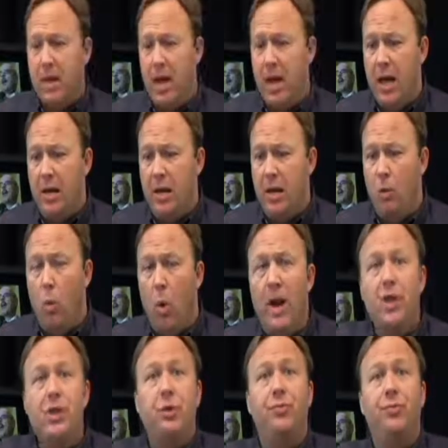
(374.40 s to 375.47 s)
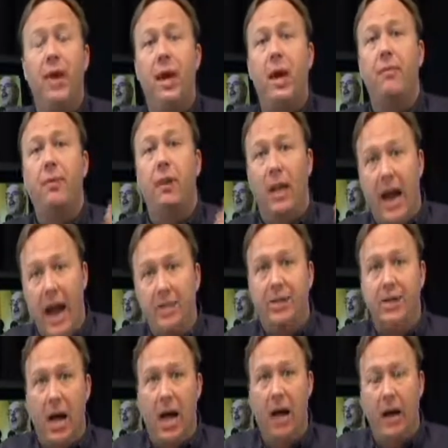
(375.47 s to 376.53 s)
And what did you think of the
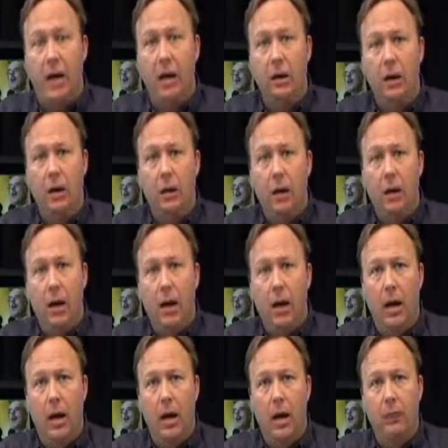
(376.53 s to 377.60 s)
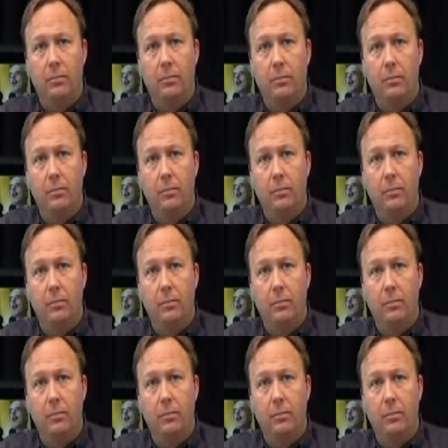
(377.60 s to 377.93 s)
last guy uh,